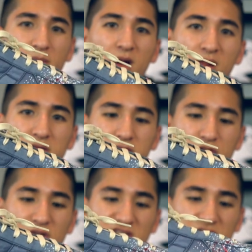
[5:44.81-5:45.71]
bottom of the
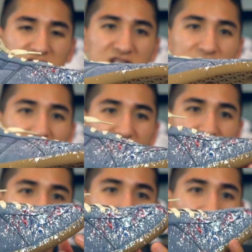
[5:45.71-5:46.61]
shoe, as you can see, you got
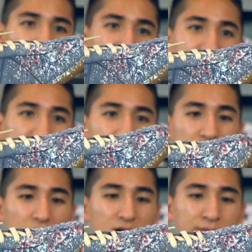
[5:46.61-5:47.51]
that iconic
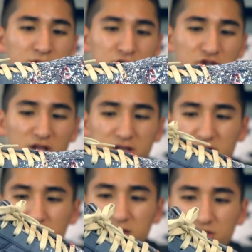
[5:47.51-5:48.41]

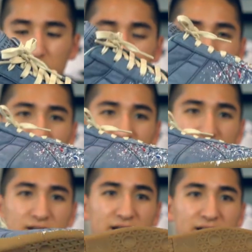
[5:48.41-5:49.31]
Margiela sole right
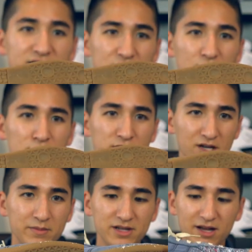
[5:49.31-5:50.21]
there, and it's all
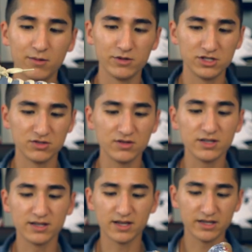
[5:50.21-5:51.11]
gummed out, which is
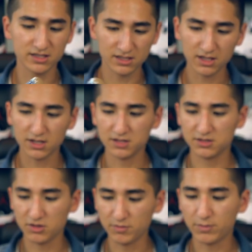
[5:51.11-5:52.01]
really nice.
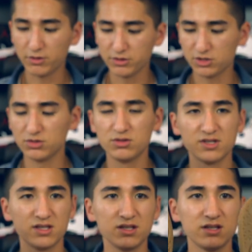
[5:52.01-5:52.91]
So both shoes,
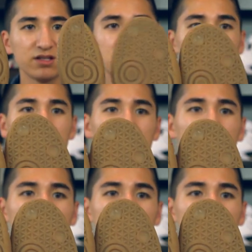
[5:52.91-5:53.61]
as you can see,